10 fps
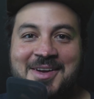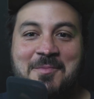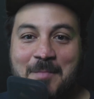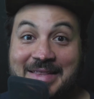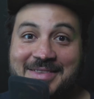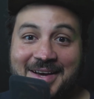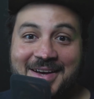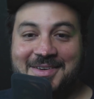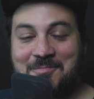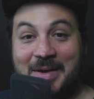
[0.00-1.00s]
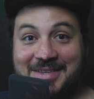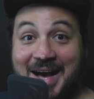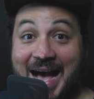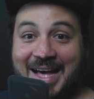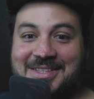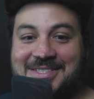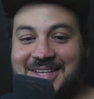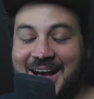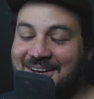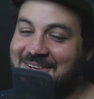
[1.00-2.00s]
Meta ads.
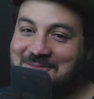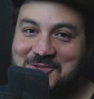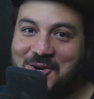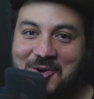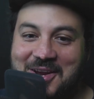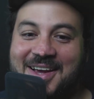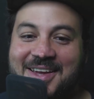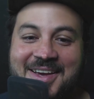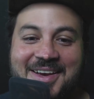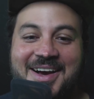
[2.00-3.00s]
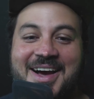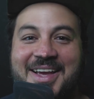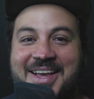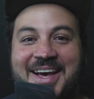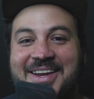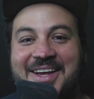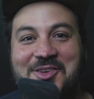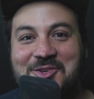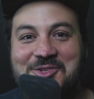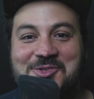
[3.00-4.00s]
Sorry, I can't get
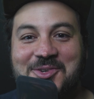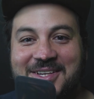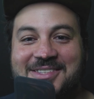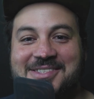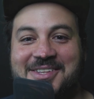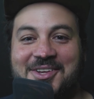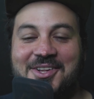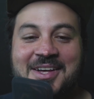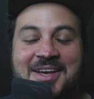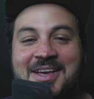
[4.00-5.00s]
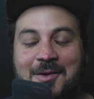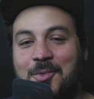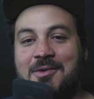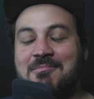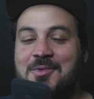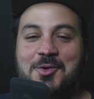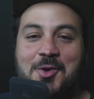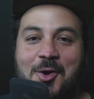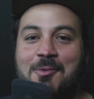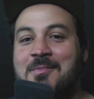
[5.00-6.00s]
used to it still, but
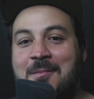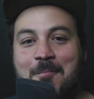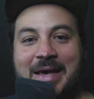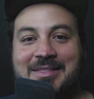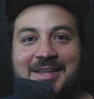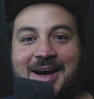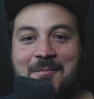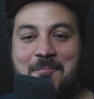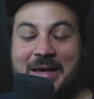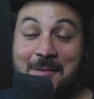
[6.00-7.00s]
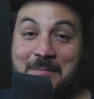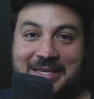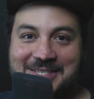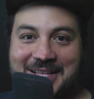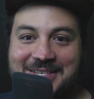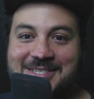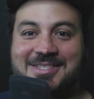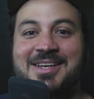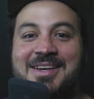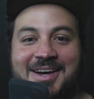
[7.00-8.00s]
Meta
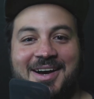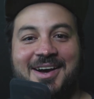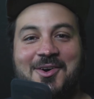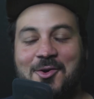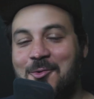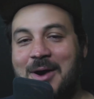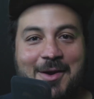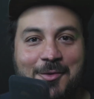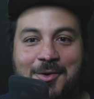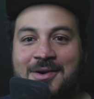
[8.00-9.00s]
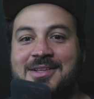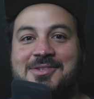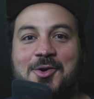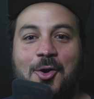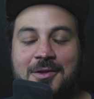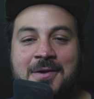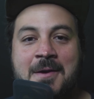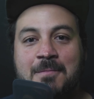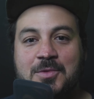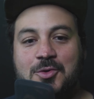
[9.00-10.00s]
business or whatever it's called.
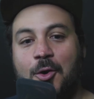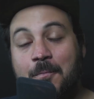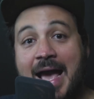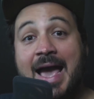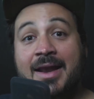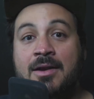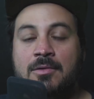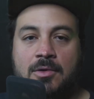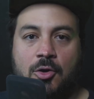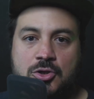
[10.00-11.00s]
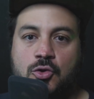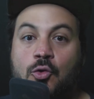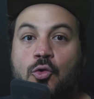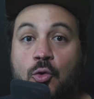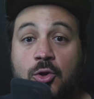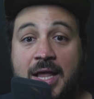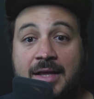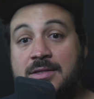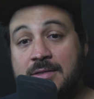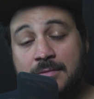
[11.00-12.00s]
So, and also Google
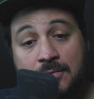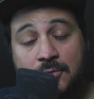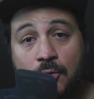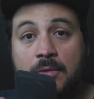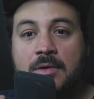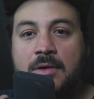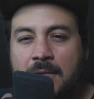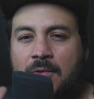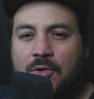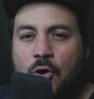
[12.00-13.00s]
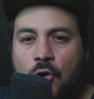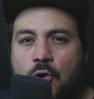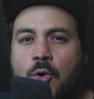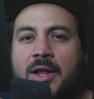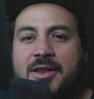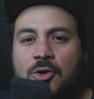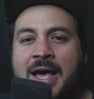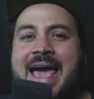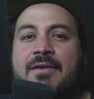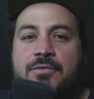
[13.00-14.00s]
ads. So Go a little
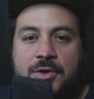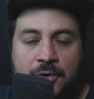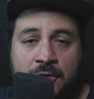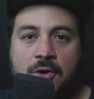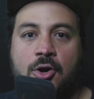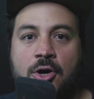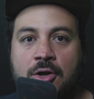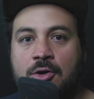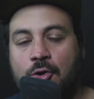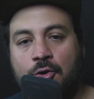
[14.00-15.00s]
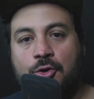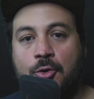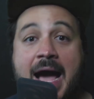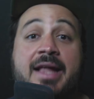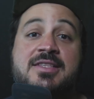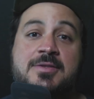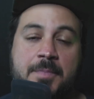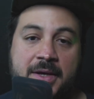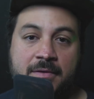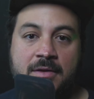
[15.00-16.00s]
heavier on your ad
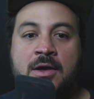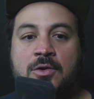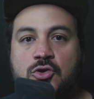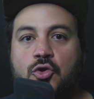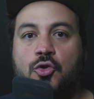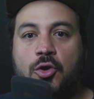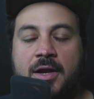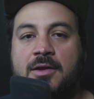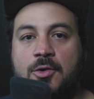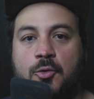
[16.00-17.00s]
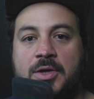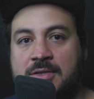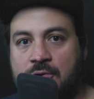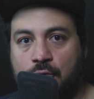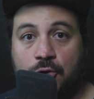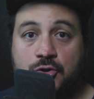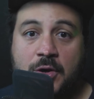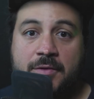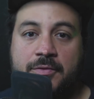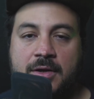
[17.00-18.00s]
spend so you can increase your
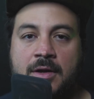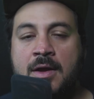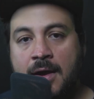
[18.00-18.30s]
traffic.